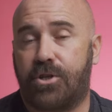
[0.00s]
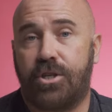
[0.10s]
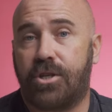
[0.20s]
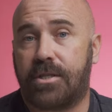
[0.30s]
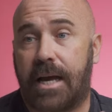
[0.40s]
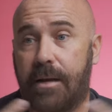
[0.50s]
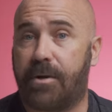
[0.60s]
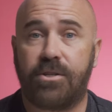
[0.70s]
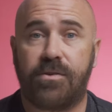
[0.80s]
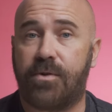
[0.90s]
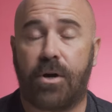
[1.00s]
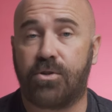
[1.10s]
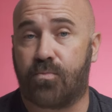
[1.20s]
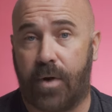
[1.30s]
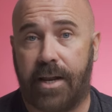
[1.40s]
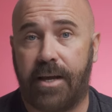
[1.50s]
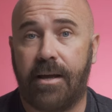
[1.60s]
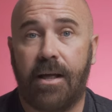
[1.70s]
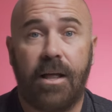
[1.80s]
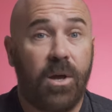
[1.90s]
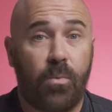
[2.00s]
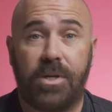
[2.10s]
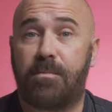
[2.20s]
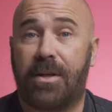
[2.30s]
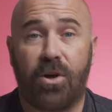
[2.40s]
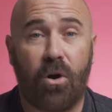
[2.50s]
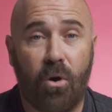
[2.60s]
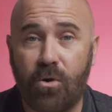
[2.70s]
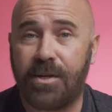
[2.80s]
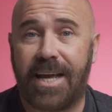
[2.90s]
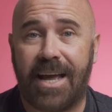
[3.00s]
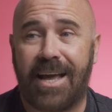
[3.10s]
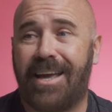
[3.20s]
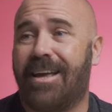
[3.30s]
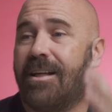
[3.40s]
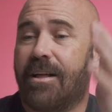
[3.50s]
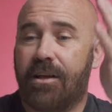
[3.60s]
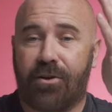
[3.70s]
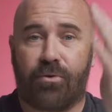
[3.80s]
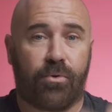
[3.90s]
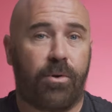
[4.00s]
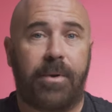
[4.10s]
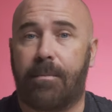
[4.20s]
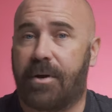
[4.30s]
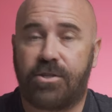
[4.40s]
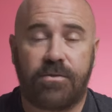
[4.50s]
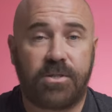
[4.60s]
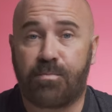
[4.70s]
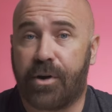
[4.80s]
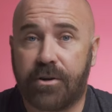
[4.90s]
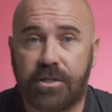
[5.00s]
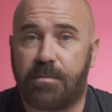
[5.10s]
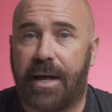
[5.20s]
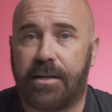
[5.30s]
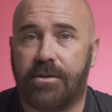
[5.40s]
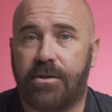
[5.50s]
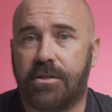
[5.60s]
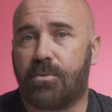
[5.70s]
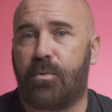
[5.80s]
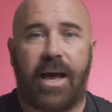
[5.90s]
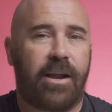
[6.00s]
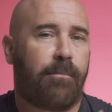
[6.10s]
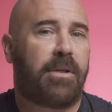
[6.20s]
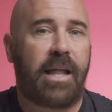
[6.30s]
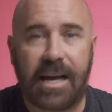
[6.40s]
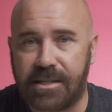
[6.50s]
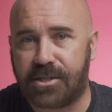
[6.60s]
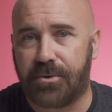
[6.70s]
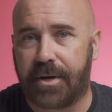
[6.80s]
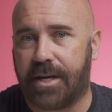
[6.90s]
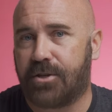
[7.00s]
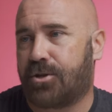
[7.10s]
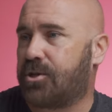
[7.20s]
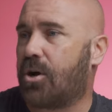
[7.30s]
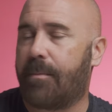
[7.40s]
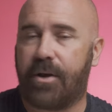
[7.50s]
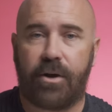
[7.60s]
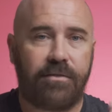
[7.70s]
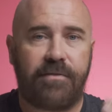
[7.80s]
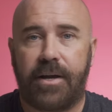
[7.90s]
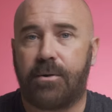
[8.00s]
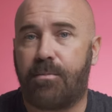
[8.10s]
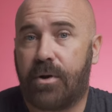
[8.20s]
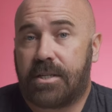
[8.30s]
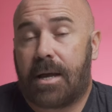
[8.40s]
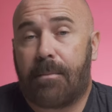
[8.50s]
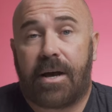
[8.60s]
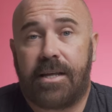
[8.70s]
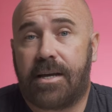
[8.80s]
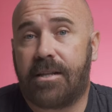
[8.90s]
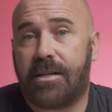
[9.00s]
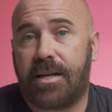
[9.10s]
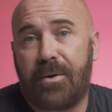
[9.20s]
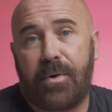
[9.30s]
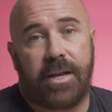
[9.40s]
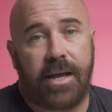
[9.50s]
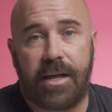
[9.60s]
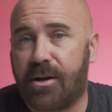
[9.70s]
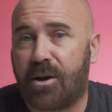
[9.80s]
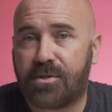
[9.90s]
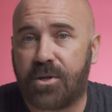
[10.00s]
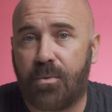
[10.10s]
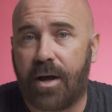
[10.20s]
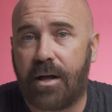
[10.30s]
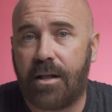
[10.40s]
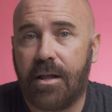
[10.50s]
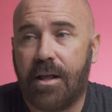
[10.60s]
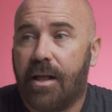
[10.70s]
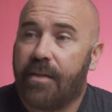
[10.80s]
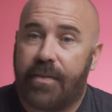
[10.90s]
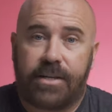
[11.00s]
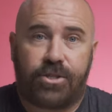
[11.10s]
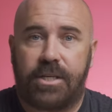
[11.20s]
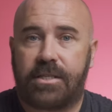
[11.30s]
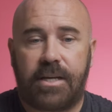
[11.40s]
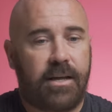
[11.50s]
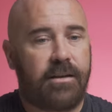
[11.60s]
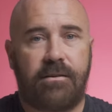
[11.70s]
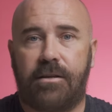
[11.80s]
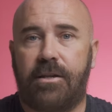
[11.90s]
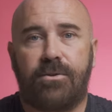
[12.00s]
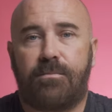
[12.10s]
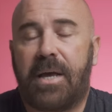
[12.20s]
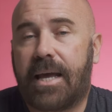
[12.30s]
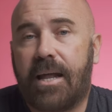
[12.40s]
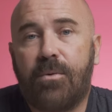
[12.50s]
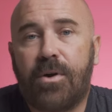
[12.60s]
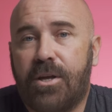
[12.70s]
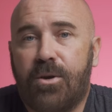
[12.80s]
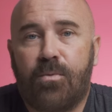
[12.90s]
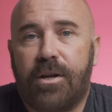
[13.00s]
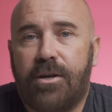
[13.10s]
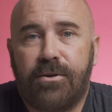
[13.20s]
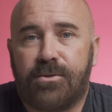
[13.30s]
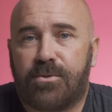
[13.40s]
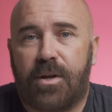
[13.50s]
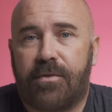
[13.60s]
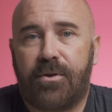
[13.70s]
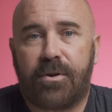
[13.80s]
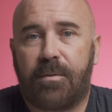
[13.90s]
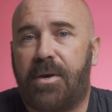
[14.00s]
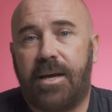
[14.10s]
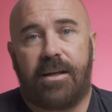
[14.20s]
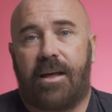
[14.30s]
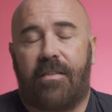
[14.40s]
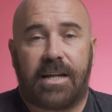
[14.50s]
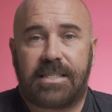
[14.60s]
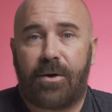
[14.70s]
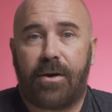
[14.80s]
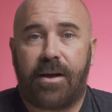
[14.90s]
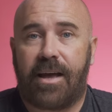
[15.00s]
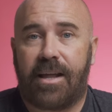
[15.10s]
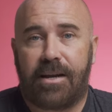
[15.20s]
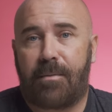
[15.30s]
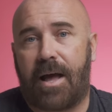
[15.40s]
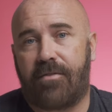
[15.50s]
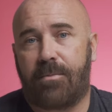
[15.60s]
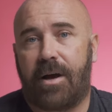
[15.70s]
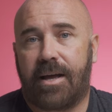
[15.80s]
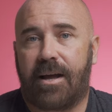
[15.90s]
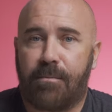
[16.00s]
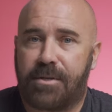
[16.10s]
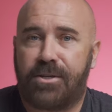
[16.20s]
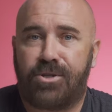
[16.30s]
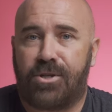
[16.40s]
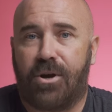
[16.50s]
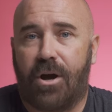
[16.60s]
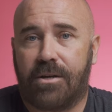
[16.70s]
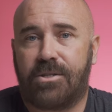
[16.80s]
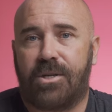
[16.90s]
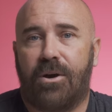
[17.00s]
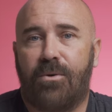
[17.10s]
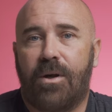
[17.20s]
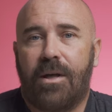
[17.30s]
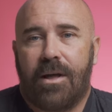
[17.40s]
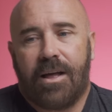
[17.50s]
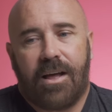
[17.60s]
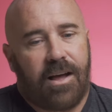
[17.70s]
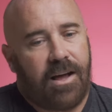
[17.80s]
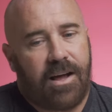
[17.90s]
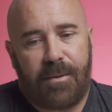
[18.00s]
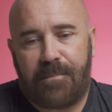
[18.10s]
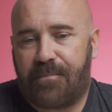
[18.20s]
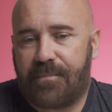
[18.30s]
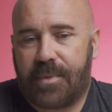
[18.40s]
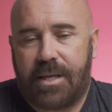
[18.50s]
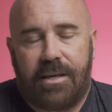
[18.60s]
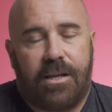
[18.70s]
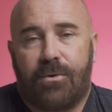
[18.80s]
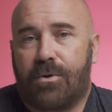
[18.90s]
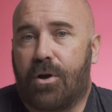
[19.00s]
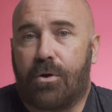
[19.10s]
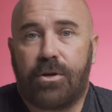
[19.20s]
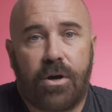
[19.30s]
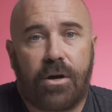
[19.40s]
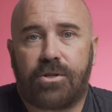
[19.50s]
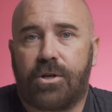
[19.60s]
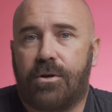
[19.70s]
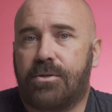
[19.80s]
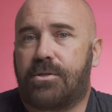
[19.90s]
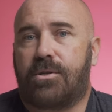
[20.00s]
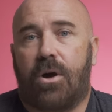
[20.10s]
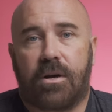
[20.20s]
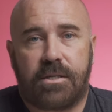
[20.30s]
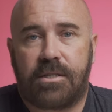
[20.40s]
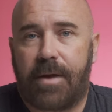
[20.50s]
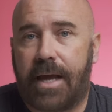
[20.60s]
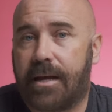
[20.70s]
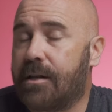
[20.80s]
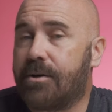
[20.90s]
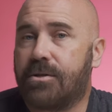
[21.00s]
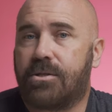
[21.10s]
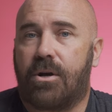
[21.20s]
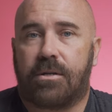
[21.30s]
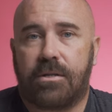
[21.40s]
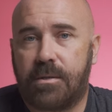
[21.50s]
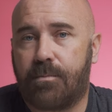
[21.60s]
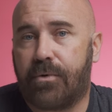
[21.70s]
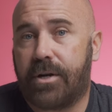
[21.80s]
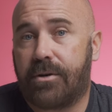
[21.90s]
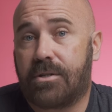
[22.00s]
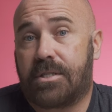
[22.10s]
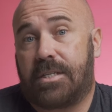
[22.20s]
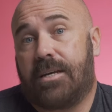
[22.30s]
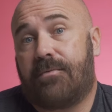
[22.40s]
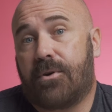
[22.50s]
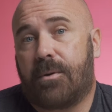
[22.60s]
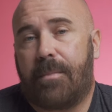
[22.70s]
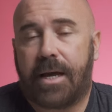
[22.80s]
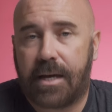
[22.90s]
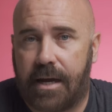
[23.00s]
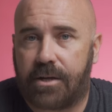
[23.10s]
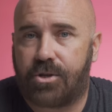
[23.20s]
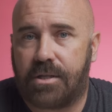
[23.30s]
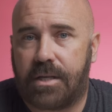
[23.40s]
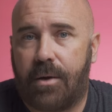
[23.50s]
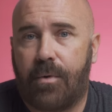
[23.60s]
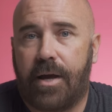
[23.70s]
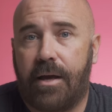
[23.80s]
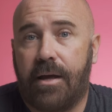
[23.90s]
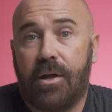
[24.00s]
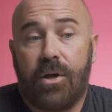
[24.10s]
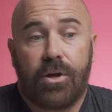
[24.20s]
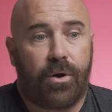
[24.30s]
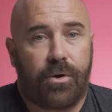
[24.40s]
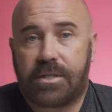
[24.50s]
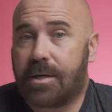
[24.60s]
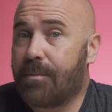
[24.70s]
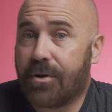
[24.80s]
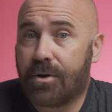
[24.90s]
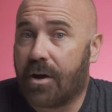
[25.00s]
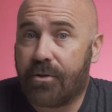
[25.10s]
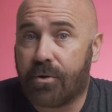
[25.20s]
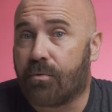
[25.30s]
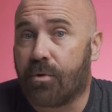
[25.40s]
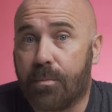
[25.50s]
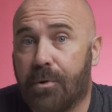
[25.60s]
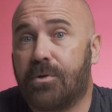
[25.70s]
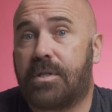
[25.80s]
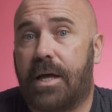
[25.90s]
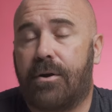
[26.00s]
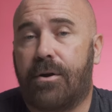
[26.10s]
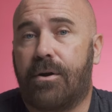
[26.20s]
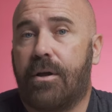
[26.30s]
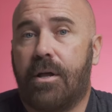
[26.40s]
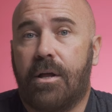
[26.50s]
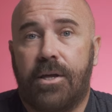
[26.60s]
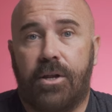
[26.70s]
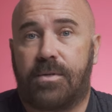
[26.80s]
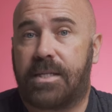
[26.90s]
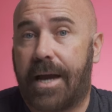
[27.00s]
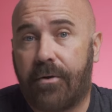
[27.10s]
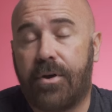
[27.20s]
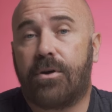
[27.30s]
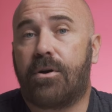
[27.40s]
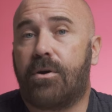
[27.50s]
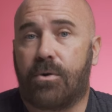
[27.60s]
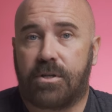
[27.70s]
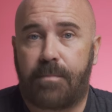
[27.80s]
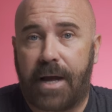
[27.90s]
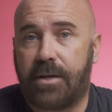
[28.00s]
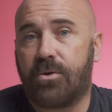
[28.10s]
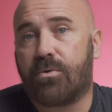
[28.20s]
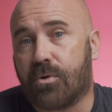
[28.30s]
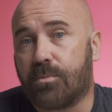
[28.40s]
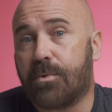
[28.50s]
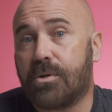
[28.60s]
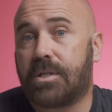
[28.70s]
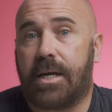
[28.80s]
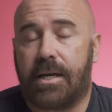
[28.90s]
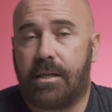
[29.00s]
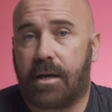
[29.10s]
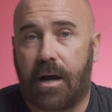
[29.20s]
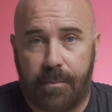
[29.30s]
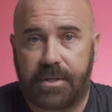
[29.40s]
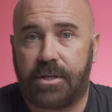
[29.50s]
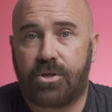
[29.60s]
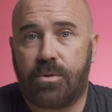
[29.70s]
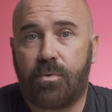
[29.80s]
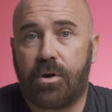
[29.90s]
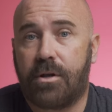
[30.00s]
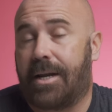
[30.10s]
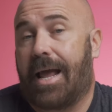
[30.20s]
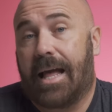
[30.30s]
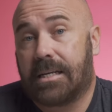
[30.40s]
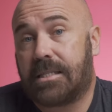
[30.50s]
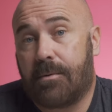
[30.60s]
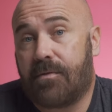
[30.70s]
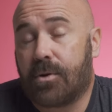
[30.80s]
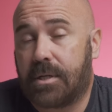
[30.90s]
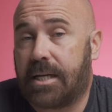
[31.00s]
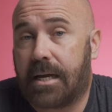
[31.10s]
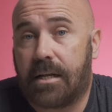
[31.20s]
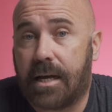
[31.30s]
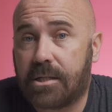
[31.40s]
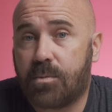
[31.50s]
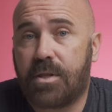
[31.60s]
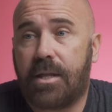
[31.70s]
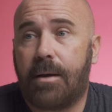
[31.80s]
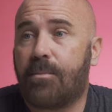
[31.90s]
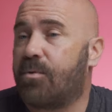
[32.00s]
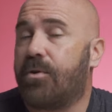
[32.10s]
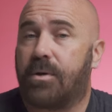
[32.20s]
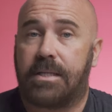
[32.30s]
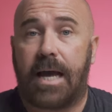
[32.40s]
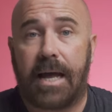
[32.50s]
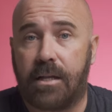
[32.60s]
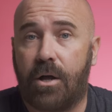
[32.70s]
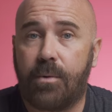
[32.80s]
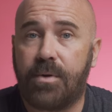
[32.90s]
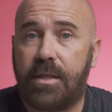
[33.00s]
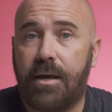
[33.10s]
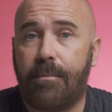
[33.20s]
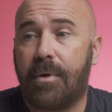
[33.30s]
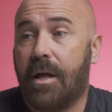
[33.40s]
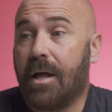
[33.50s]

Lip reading: She just had a bunch of dogs ready. We spent the whole day grooming a bunch of Springer Spaniels. We had a blast doing it. She taught me all the finer points. And by the end of the day, we had hit it off so well that she said, "You know, pick anyone that you want to use whenever you compete." And that's how I ended up having my competition dog. So, you know, go to dog shows, talk to some handlers, talk to some breeders, see if you can make connections that way. Go to some of your other groomers that are, you know, terrier or spaniel groomers in the competition world, and ask them if you can take a lesson with them or if you can tag along with them.